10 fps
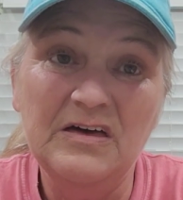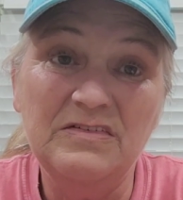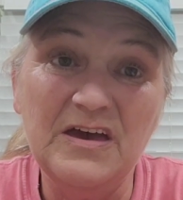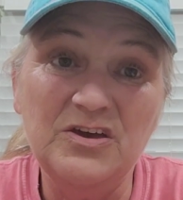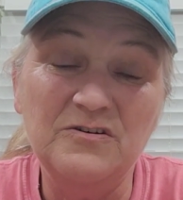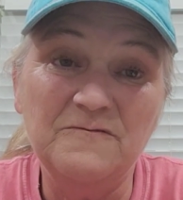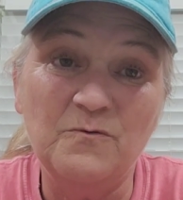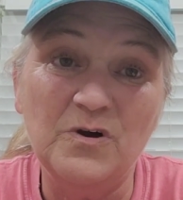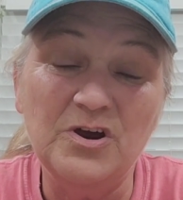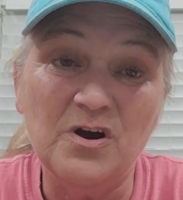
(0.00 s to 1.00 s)
Thank you
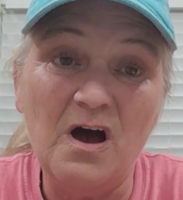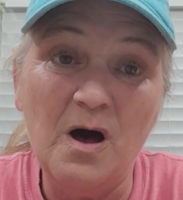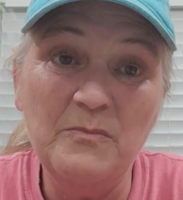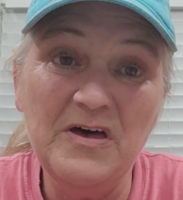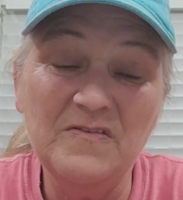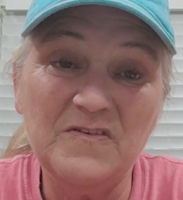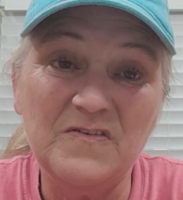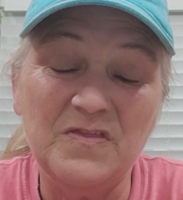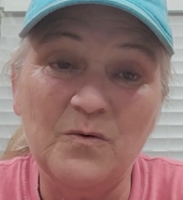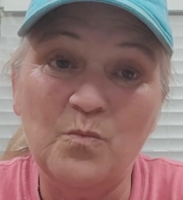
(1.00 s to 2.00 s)
for your comments,
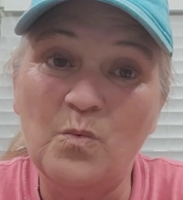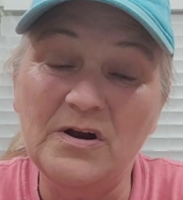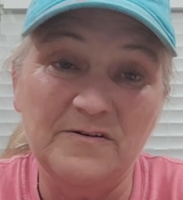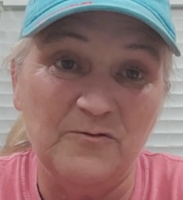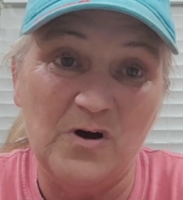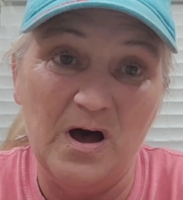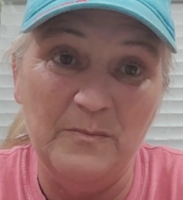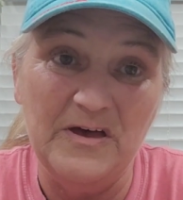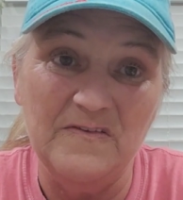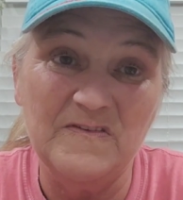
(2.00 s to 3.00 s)
the wonderful
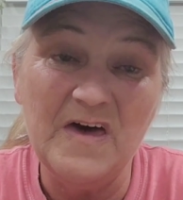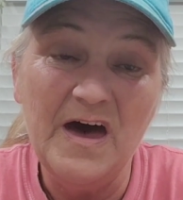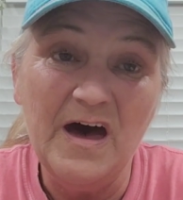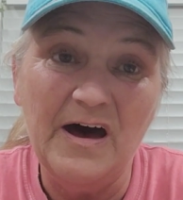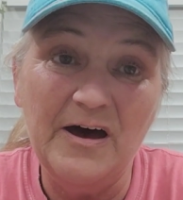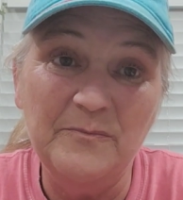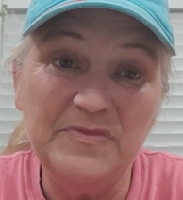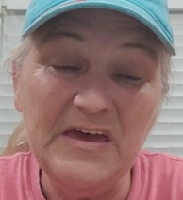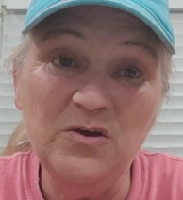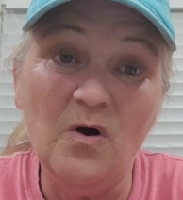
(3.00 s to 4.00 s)
comments. Um,
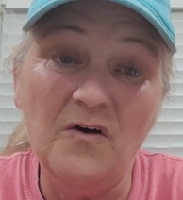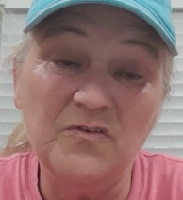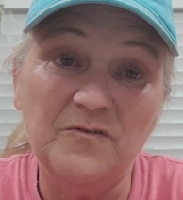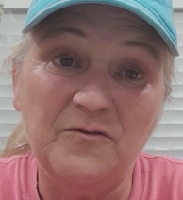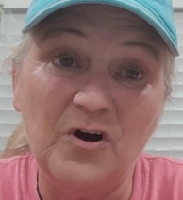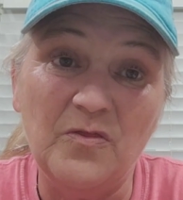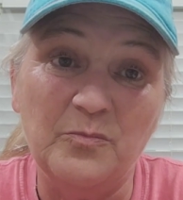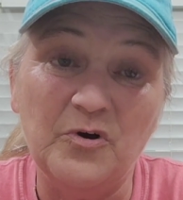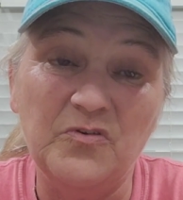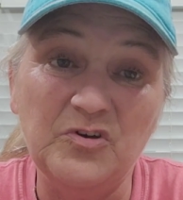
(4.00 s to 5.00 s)
thank you also for all the
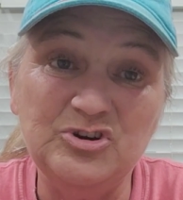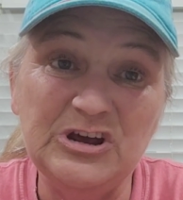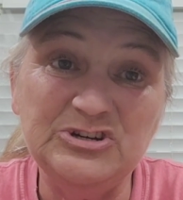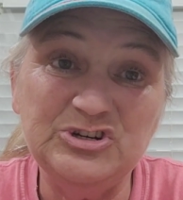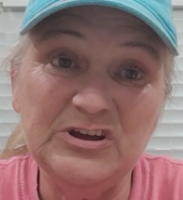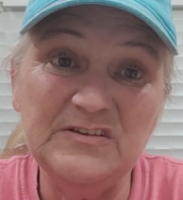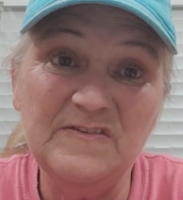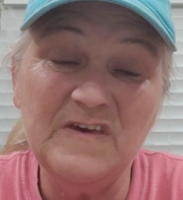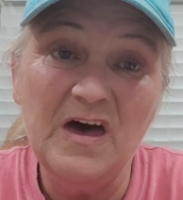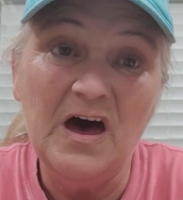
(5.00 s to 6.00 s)
book
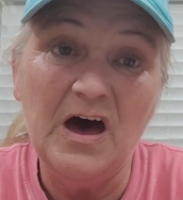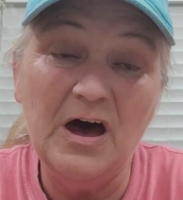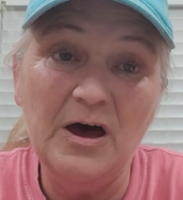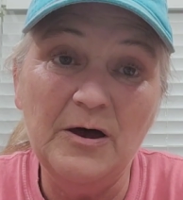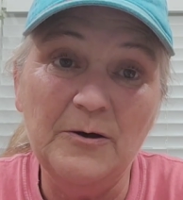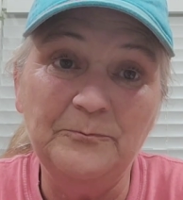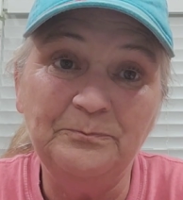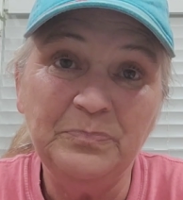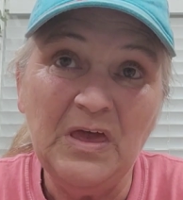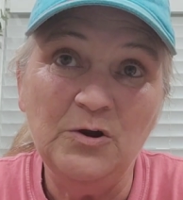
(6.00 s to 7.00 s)
suggestions. Um,
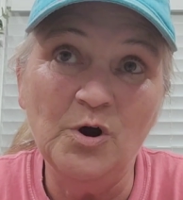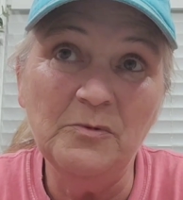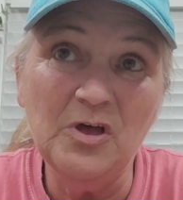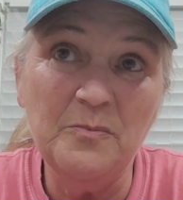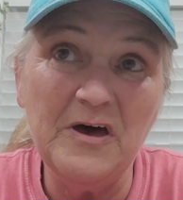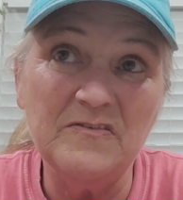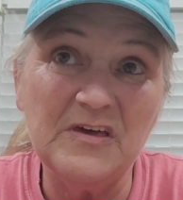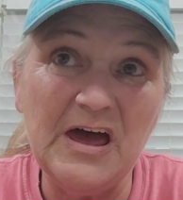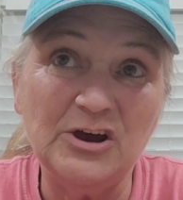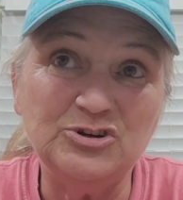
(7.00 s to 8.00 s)
Norma Lopez had
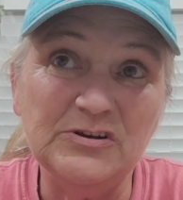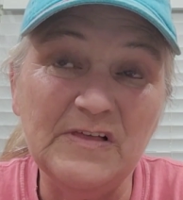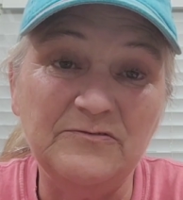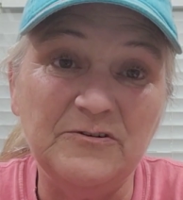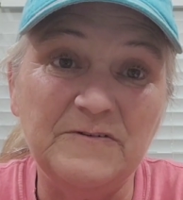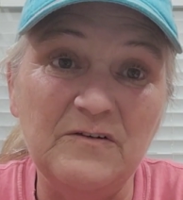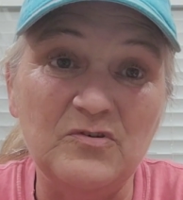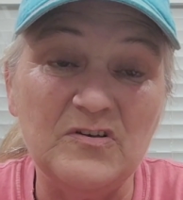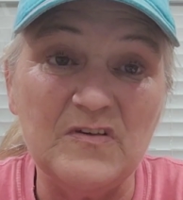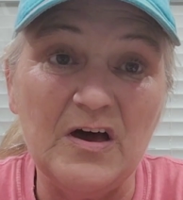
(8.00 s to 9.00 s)
actually left her favorite
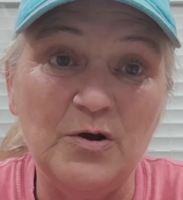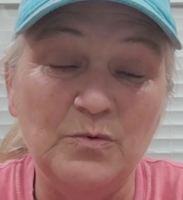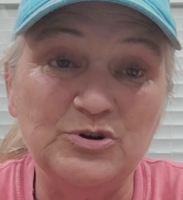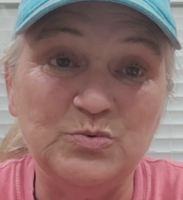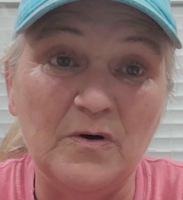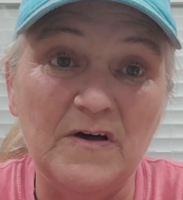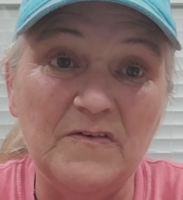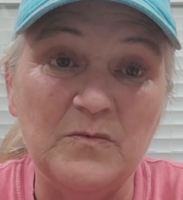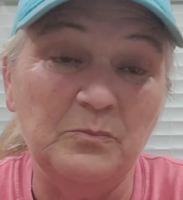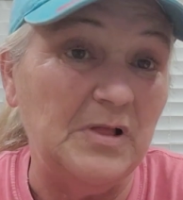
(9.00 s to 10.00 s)
designer, which
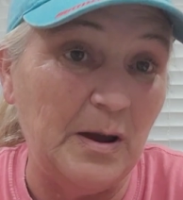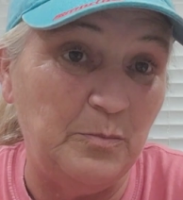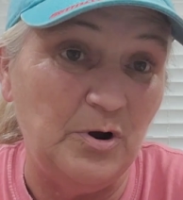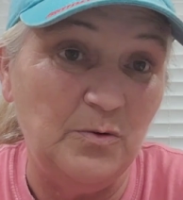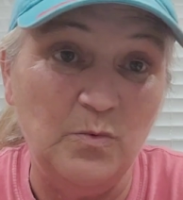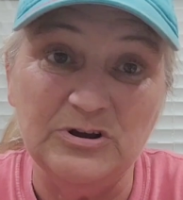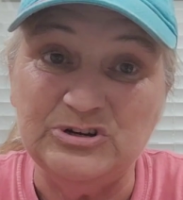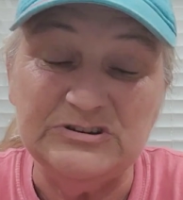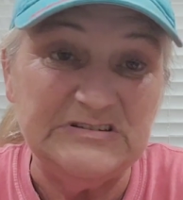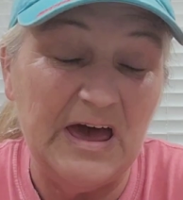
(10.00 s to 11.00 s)
was Blackbird, which
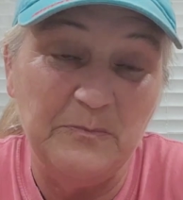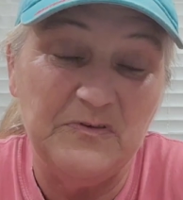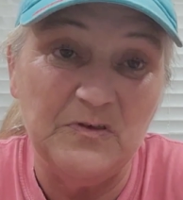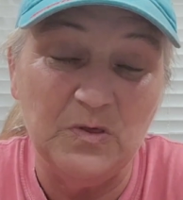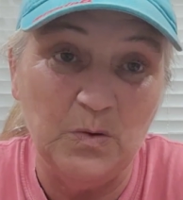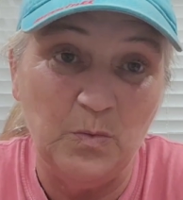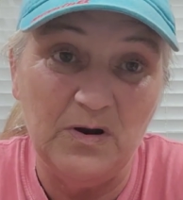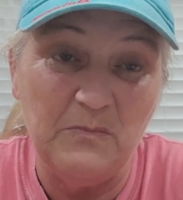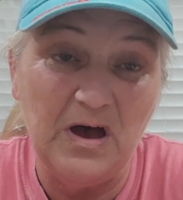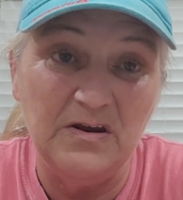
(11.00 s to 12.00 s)
is absolutely one
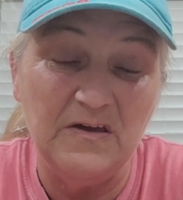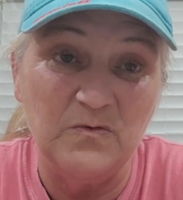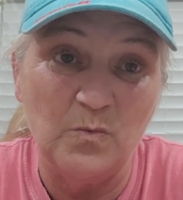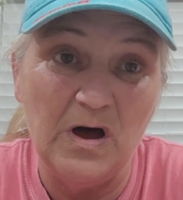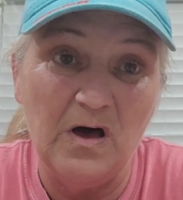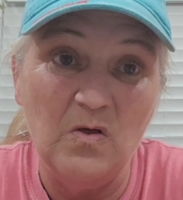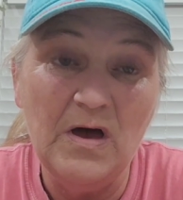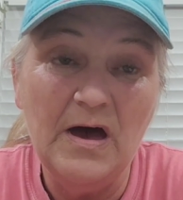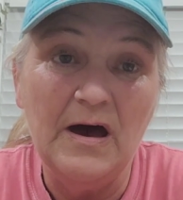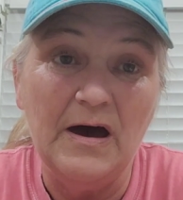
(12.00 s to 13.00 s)
of mine as well.
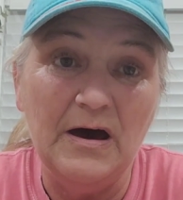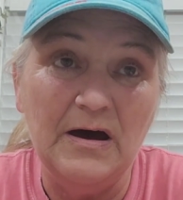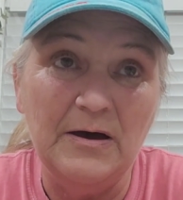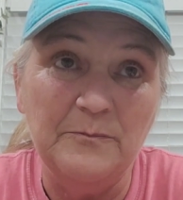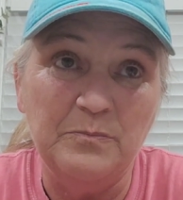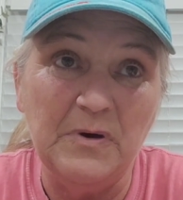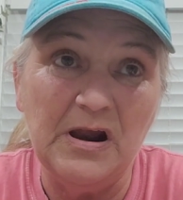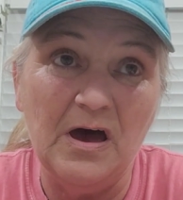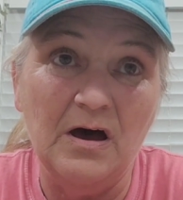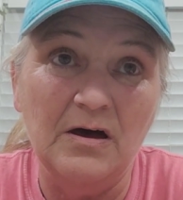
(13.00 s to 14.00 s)
Um, but
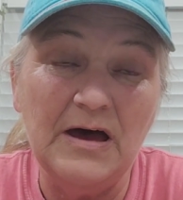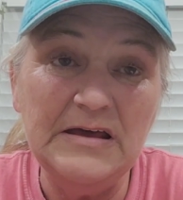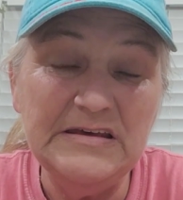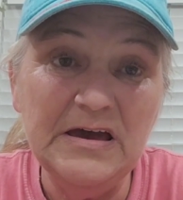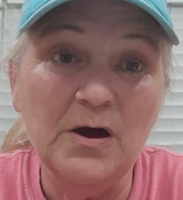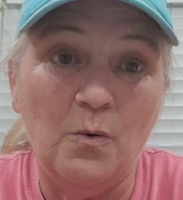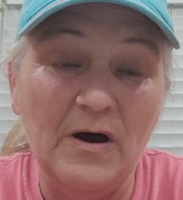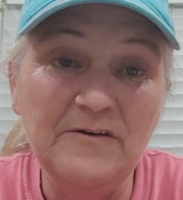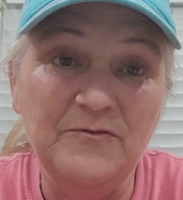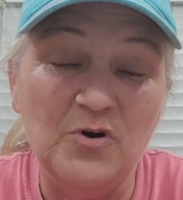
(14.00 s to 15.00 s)
uh, I did get
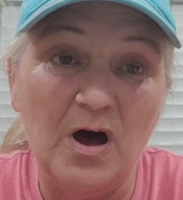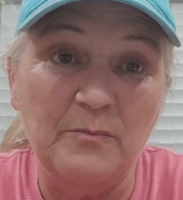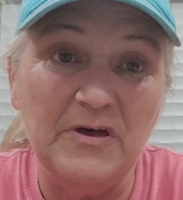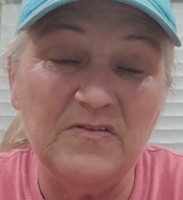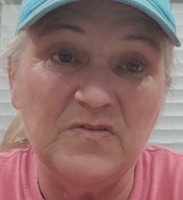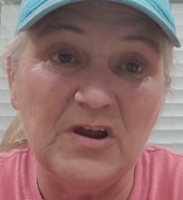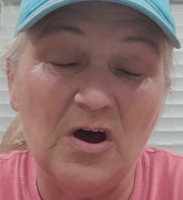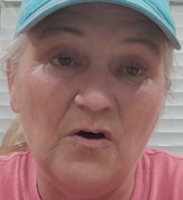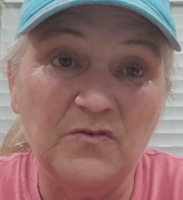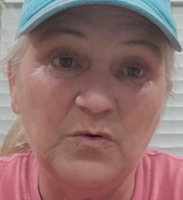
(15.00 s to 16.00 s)
quite a few comments that
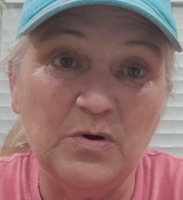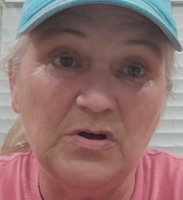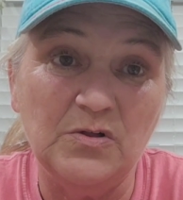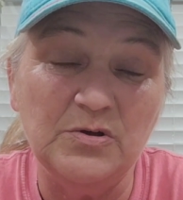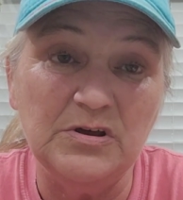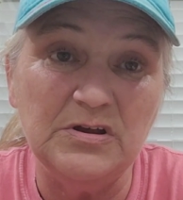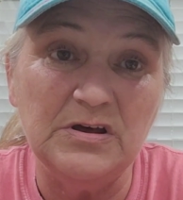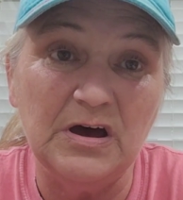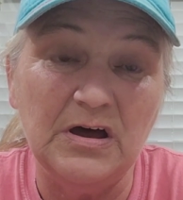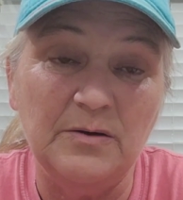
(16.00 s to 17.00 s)
also included
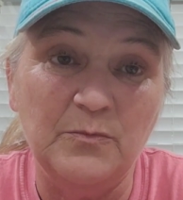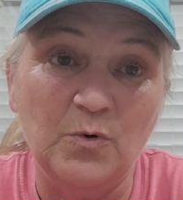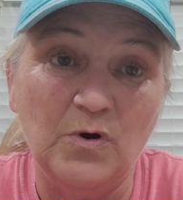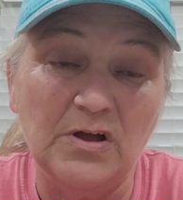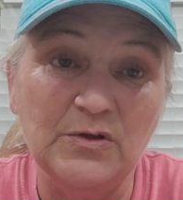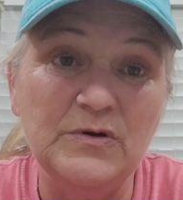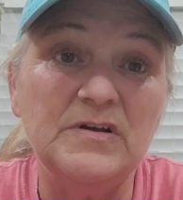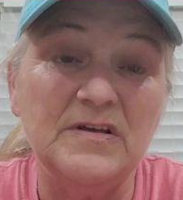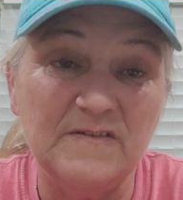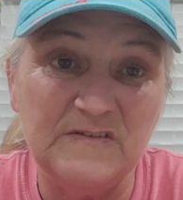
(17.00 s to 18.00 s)
um, or included
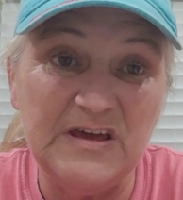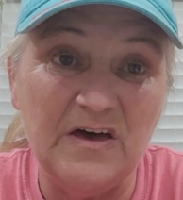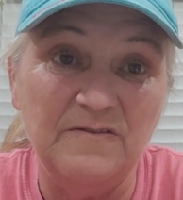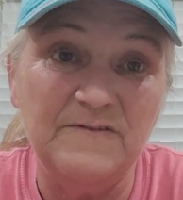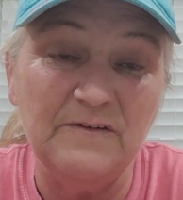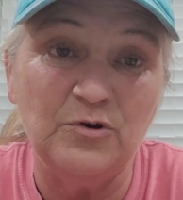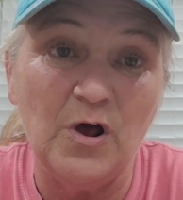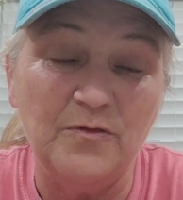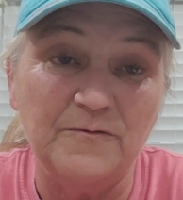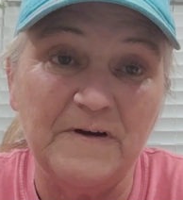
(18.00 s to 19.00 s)
instead favorite
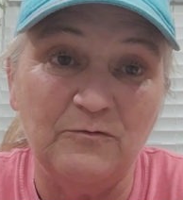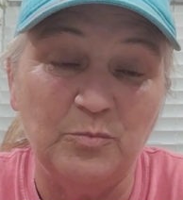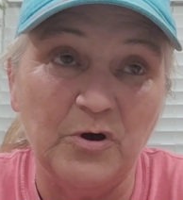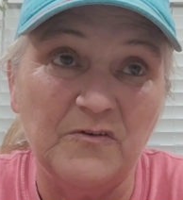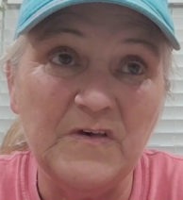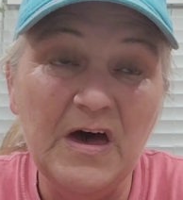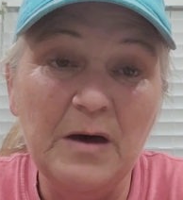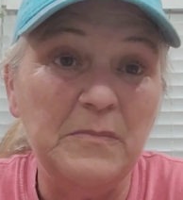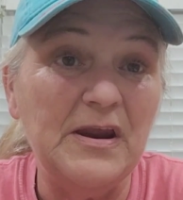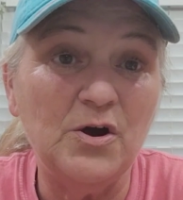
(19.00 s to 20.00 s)
author, favorite books.
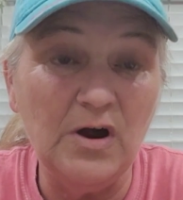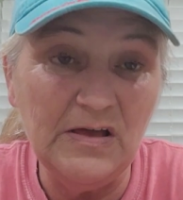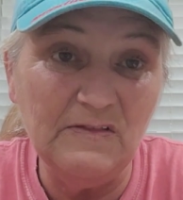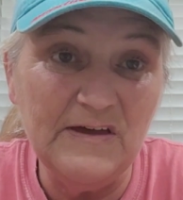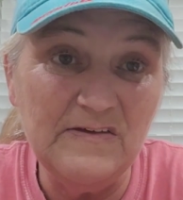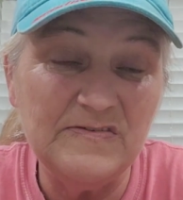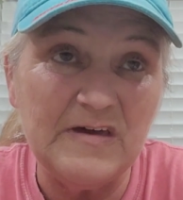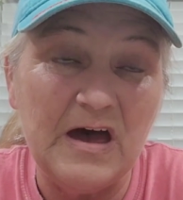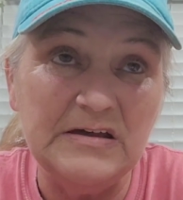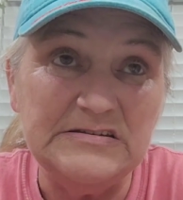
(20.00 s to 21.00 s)
Made a great list.
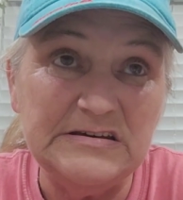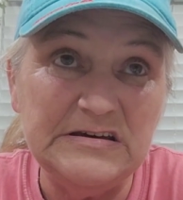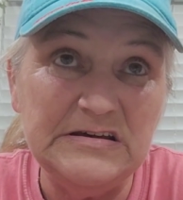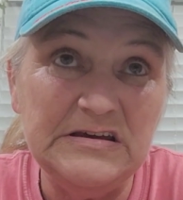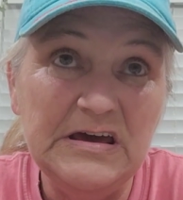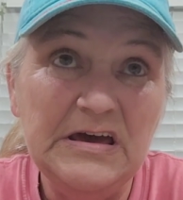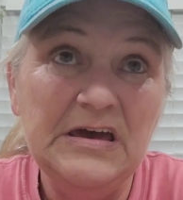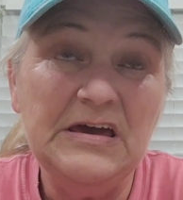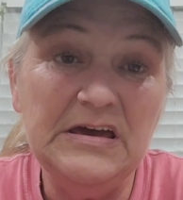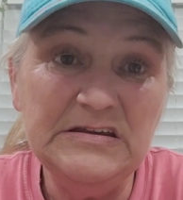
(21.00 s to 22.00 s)
I did
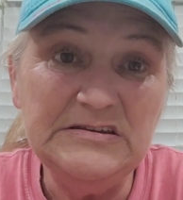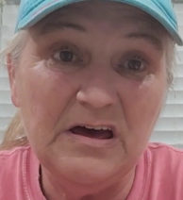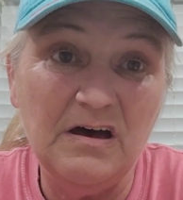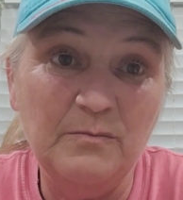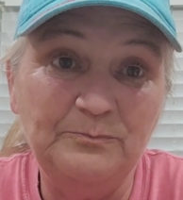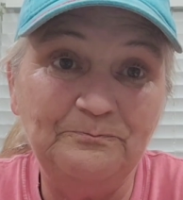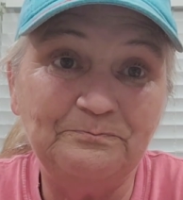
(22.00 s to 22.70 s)
end up